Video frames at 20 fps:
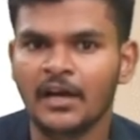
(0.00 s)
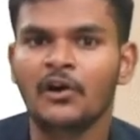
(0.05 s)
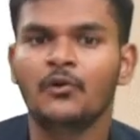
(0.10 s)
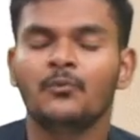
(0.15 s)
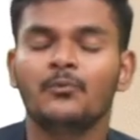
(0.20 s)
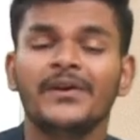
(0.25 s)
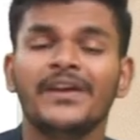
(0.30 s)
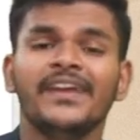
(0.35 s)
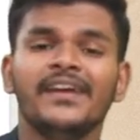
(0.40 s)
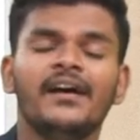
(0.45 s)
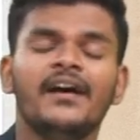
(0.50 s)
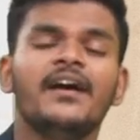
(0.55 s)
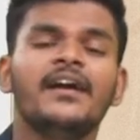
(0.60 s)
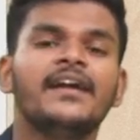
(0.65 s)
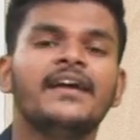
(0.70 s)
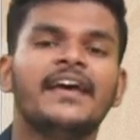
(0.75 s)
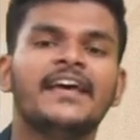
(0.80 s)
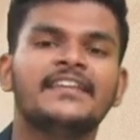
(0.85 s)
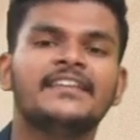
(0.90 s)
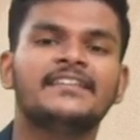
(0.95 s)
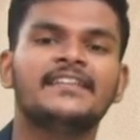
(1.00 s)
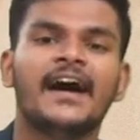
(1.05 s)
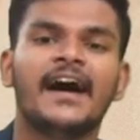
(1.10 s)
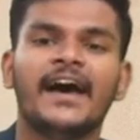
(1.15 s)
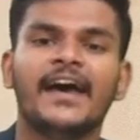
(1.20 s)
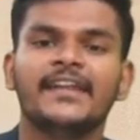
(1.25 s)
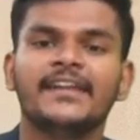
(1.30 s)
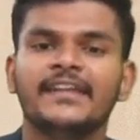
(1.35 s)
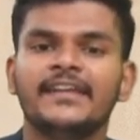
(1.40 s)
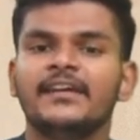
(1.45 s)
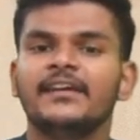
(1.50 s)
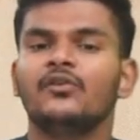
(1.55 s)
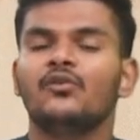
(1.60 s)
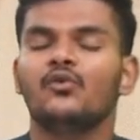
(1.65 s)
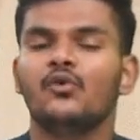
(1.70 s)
we are assigning